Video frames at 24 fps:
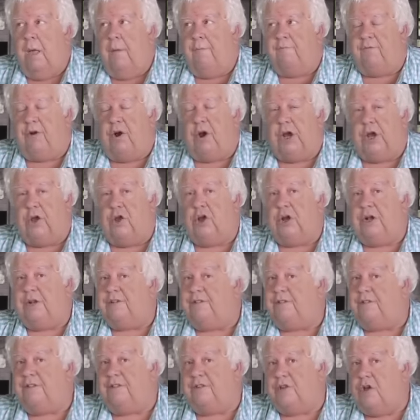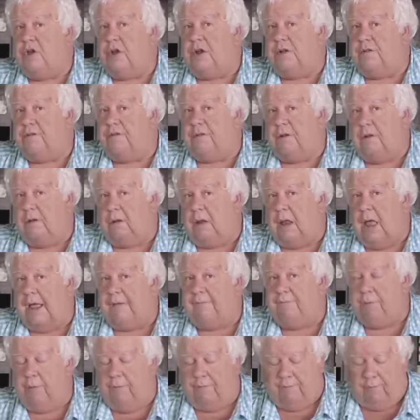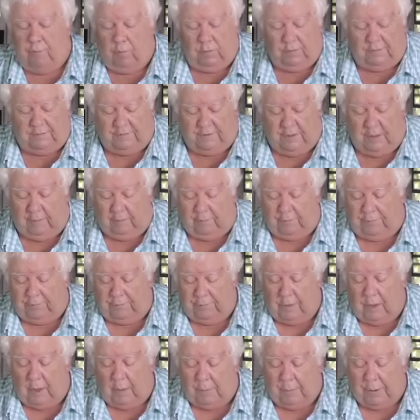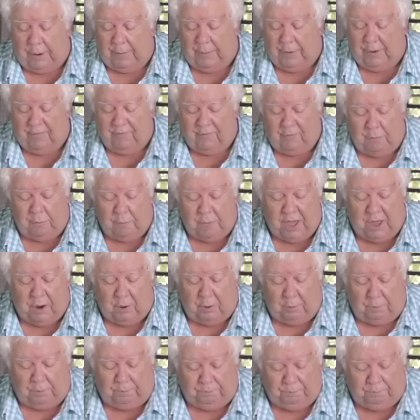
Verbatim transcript: very good. It's as good as the LiPo 4 cells, maybe even better.